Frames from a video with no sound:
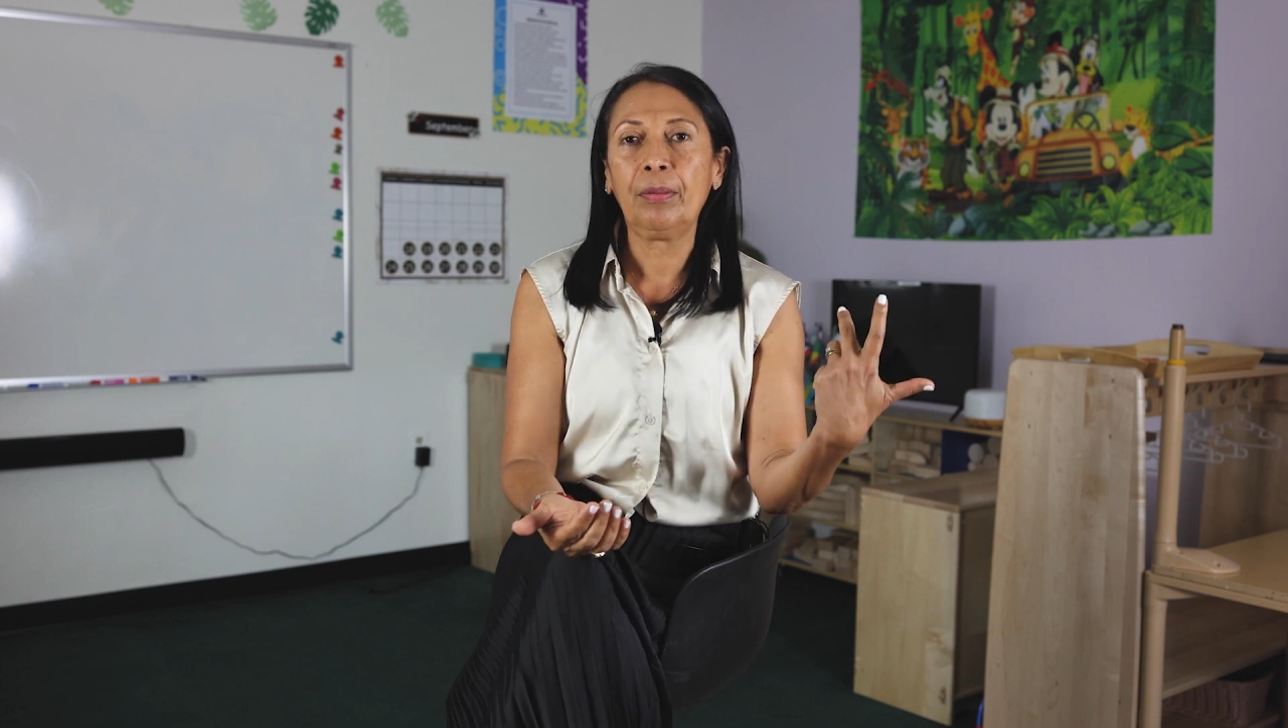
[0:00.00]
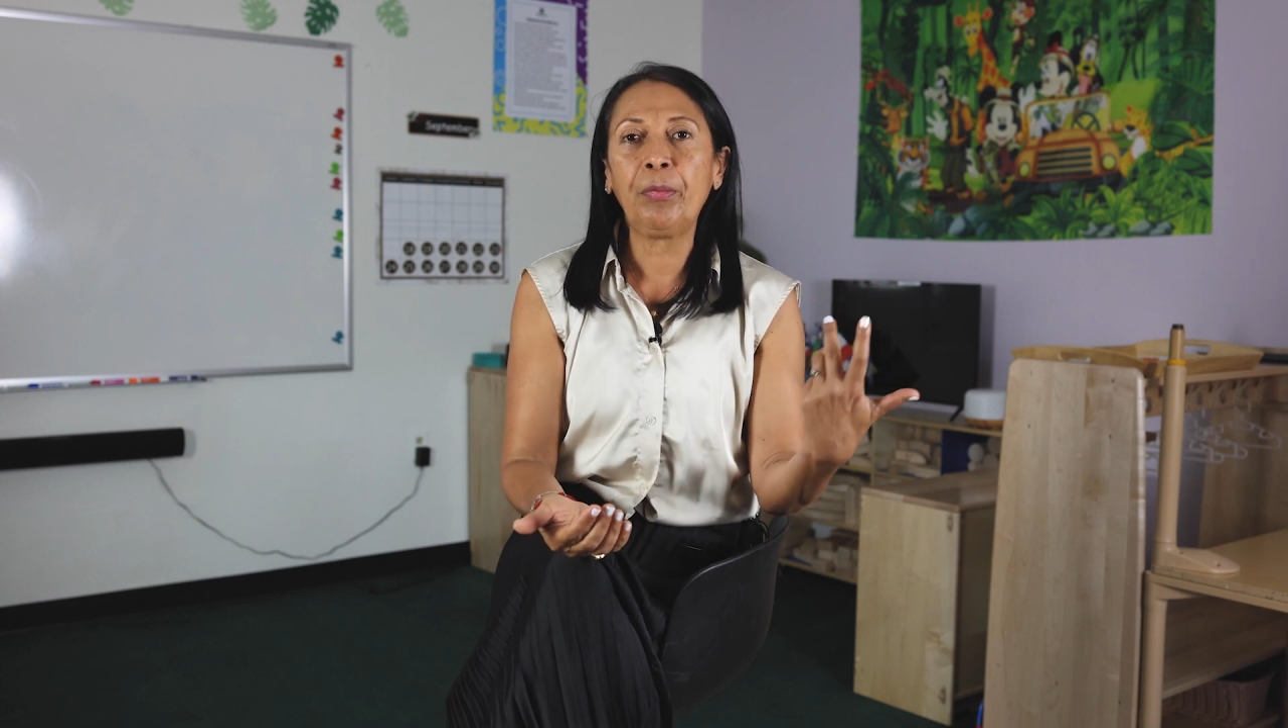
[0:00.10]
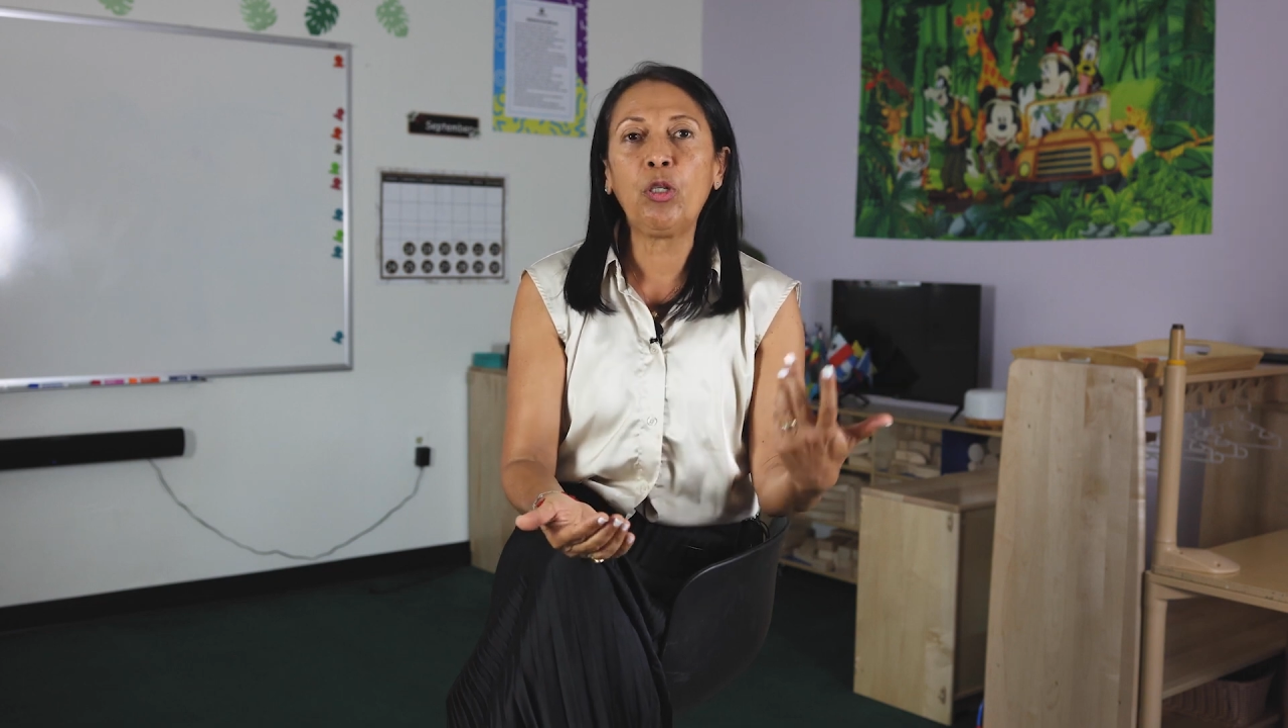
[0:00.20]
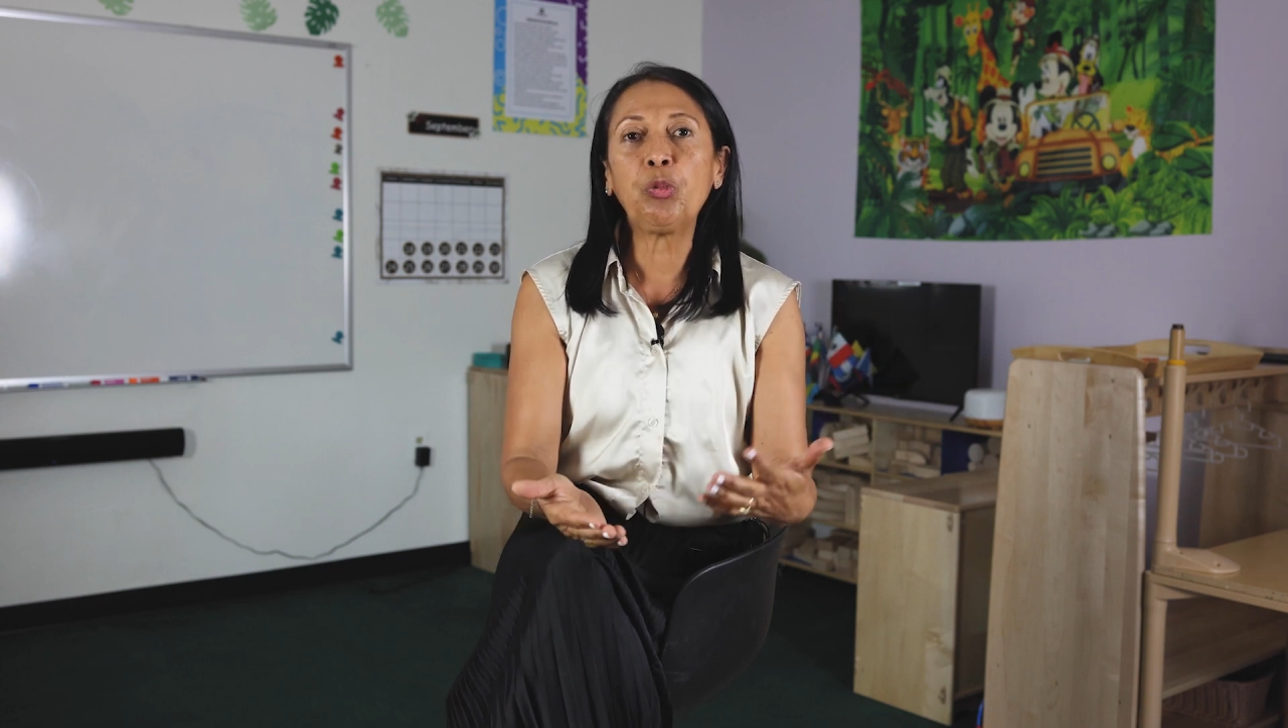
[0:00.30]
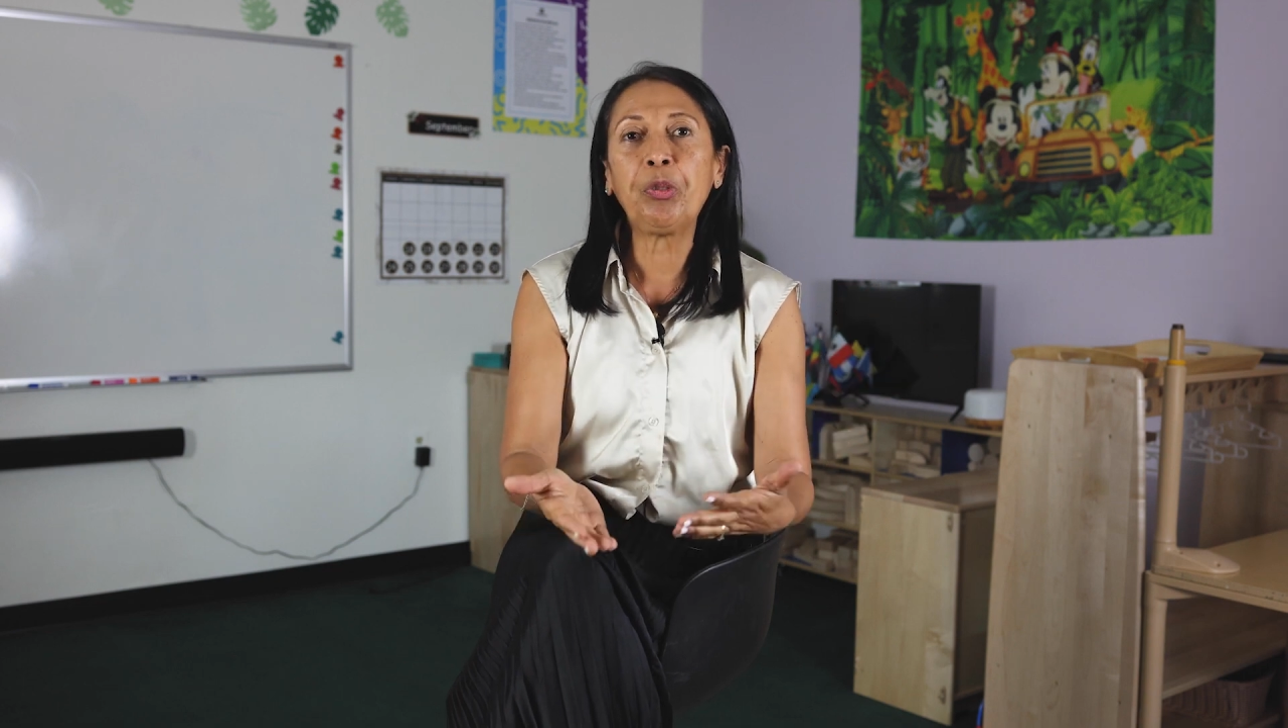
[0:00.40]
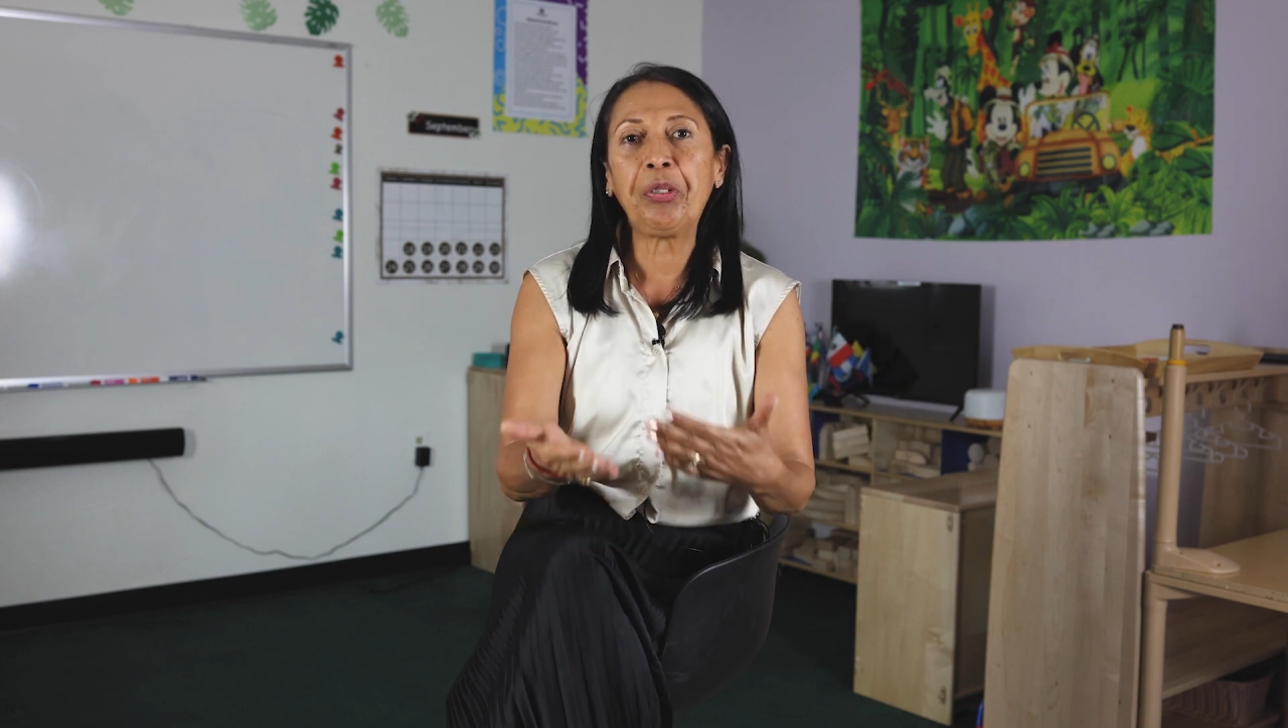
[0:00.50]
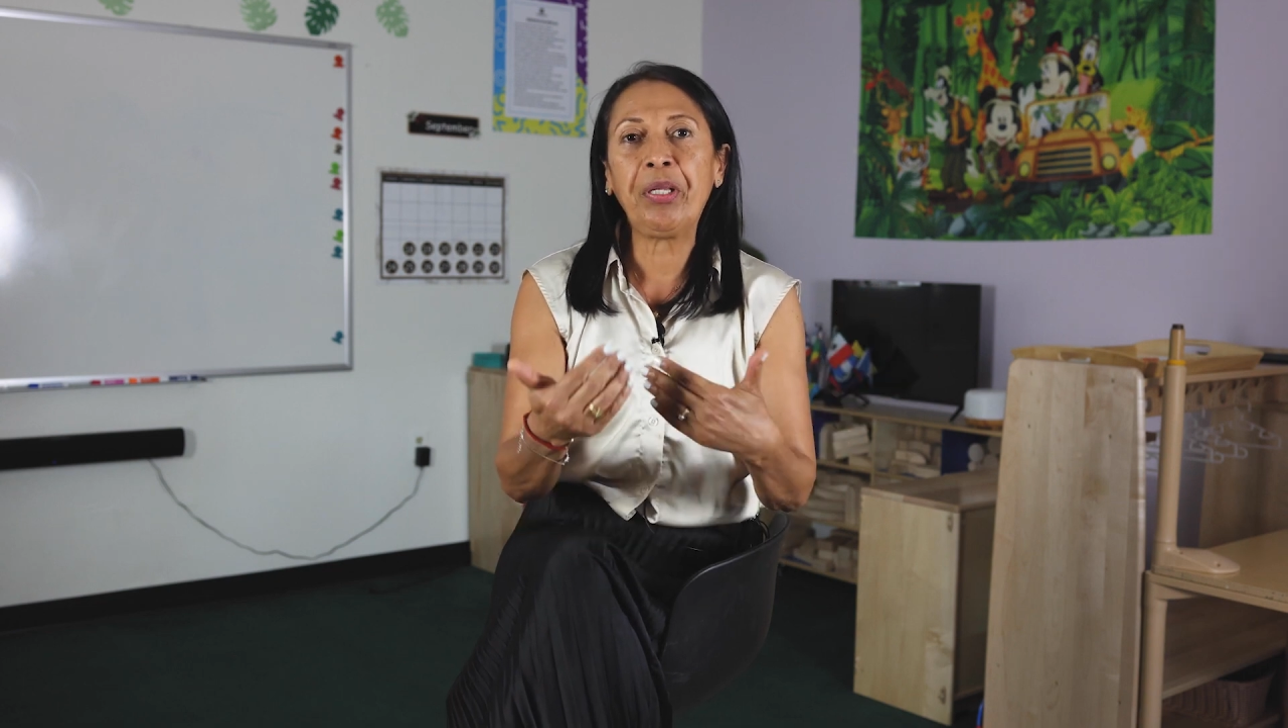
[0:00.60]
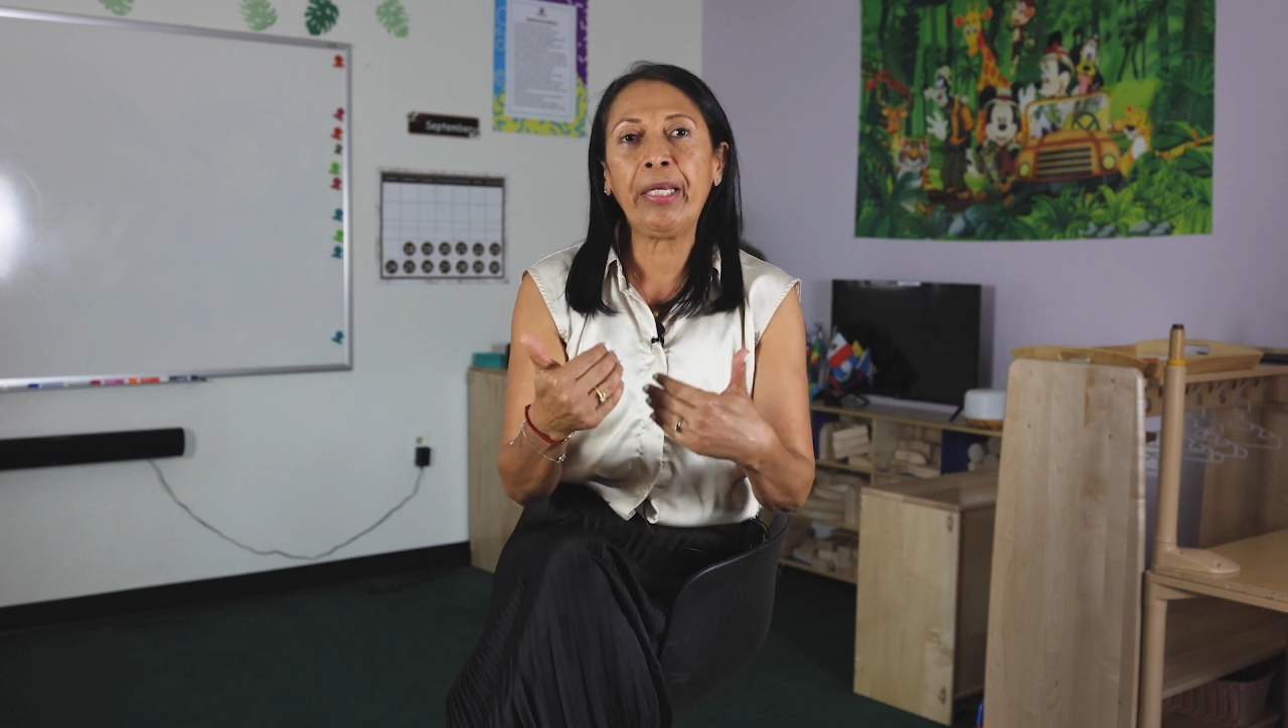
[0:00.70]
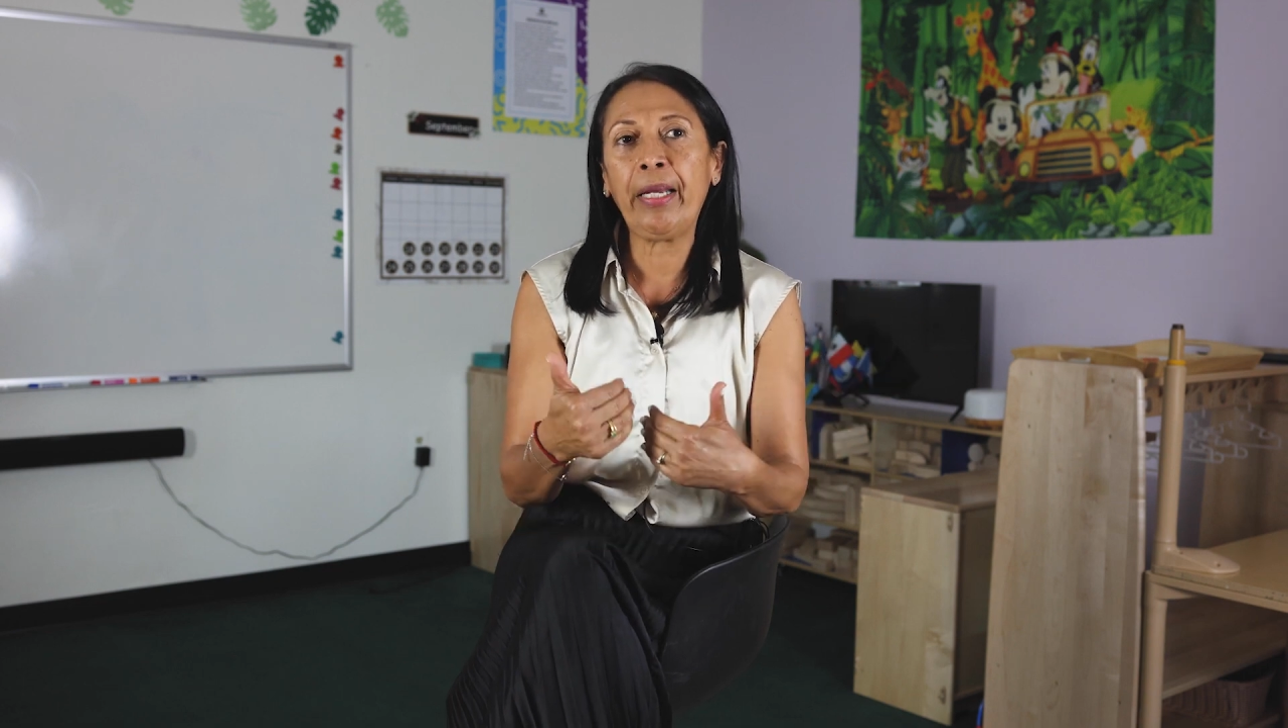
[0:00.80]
because when they